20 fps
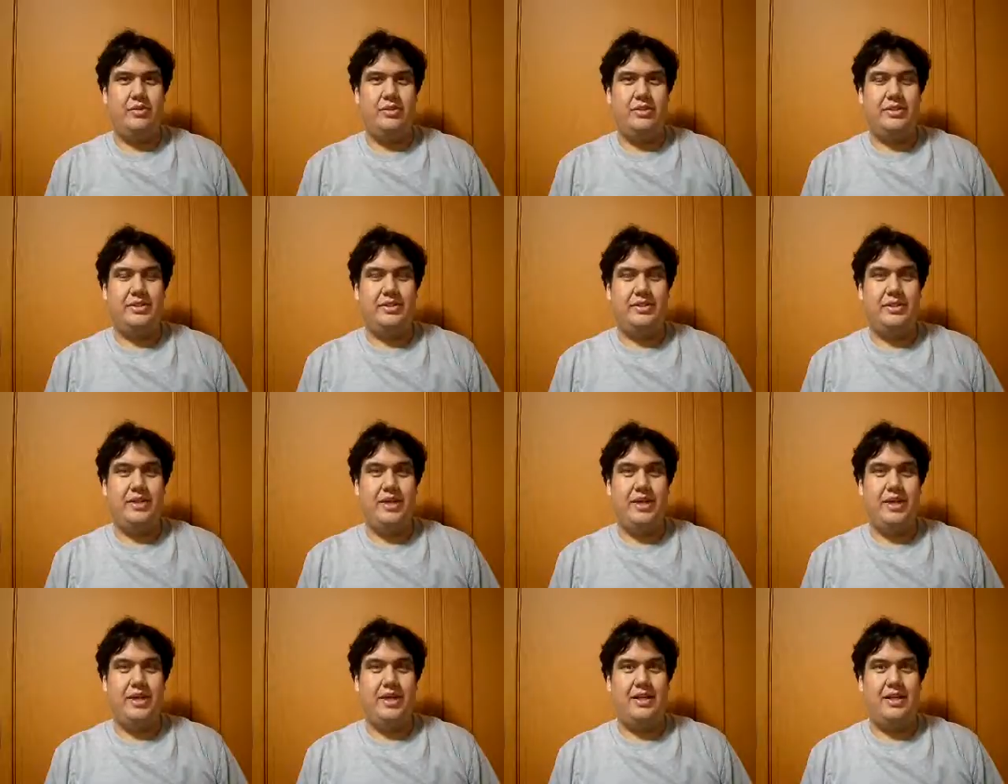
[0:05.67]
recently,
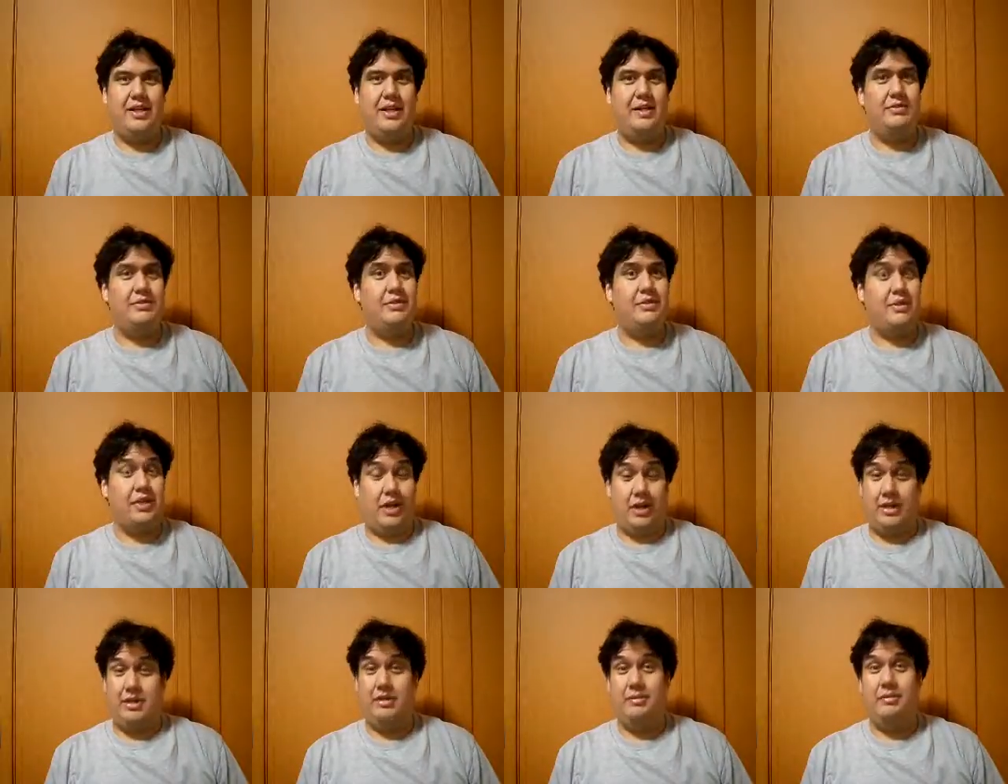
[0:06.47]
and I'm
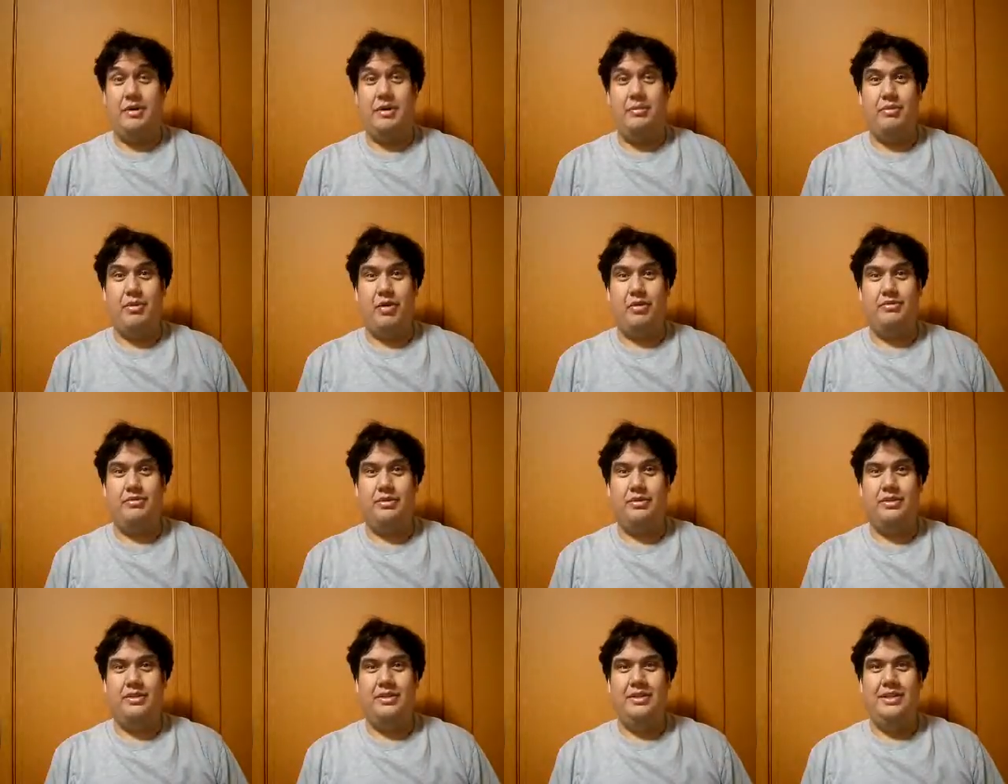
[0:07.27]
talking about
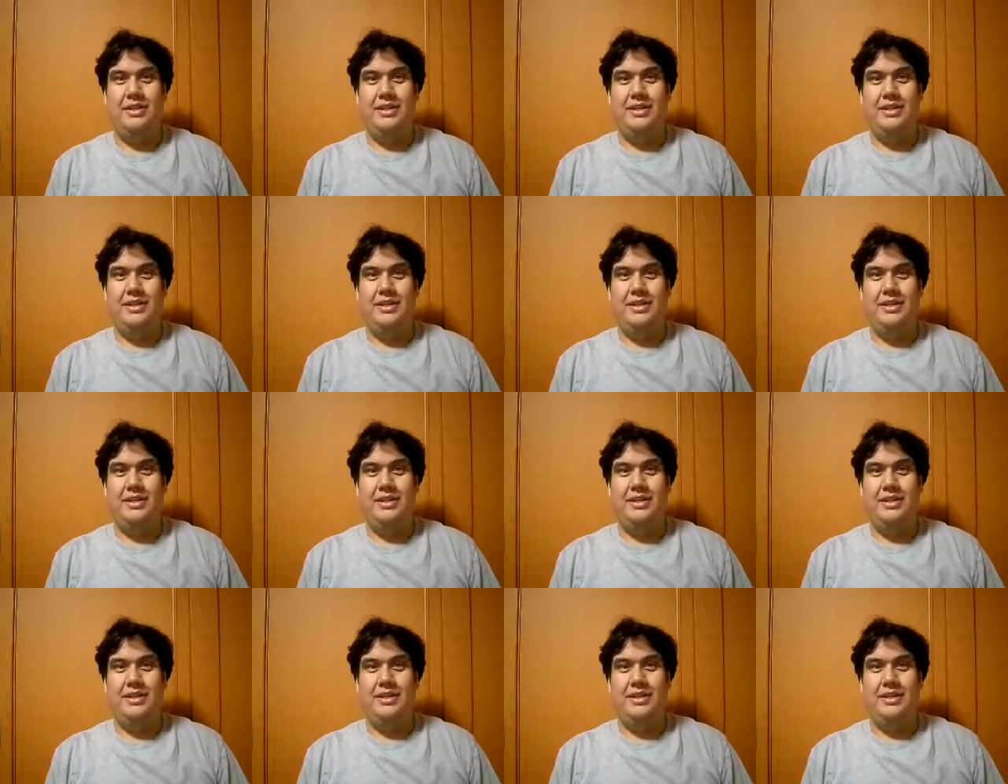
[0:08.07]
Marvel.